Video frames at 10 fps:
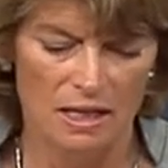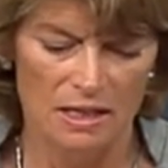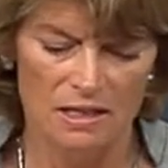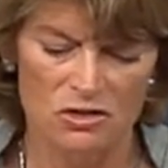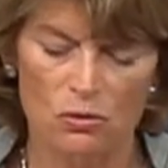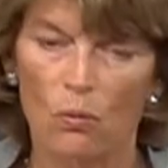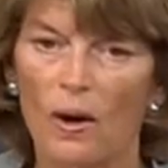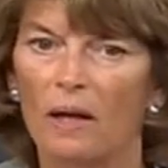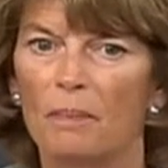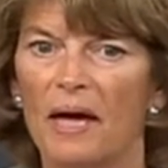it is
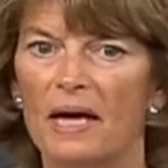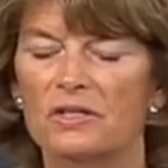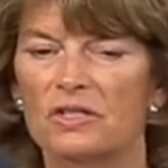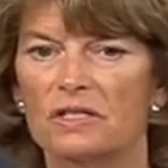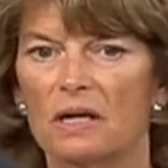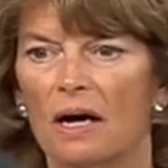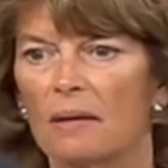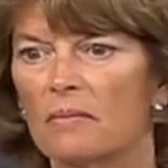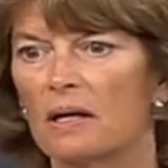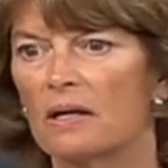well past
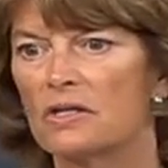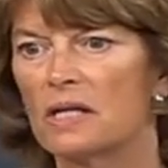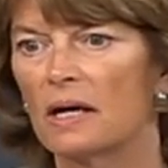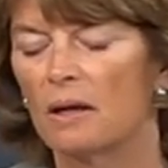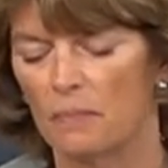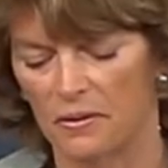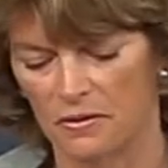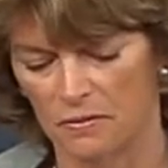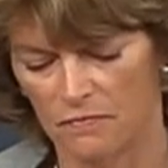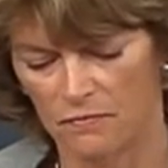time to help
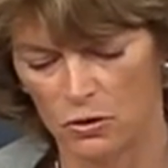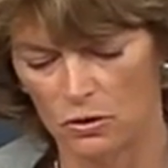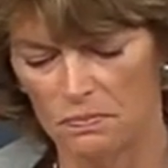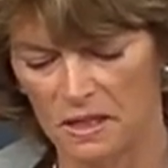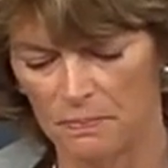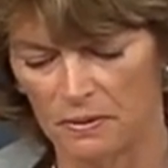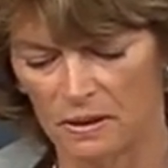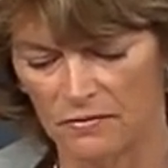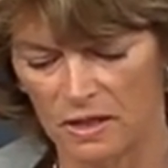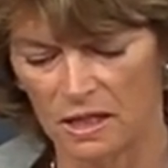the good people
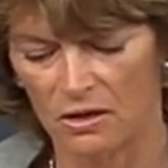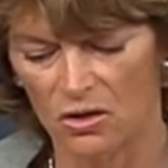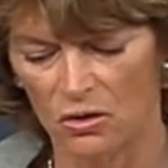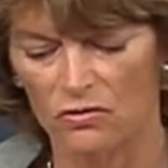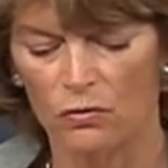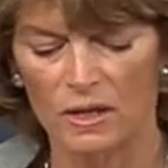of King Cove.